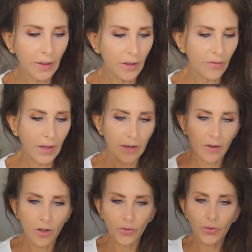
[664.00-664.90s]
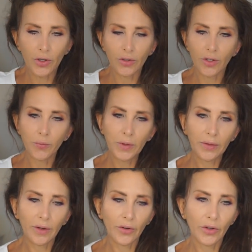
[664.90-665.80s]
not have had it all tucked up
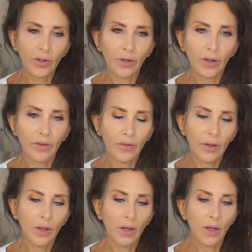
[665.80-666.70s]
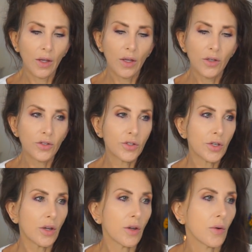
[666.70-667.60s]
in there good enough.
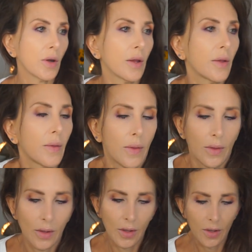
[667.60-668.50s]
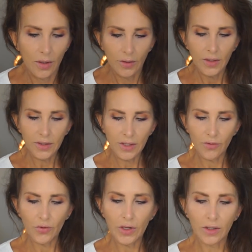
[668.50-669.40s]
So let's see
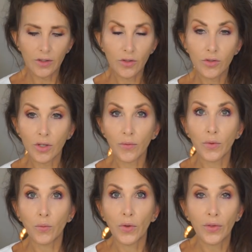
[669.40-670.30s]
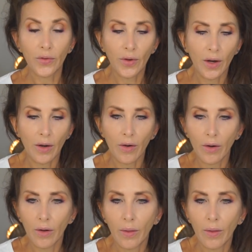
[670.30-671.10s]
if we can do something with this hair.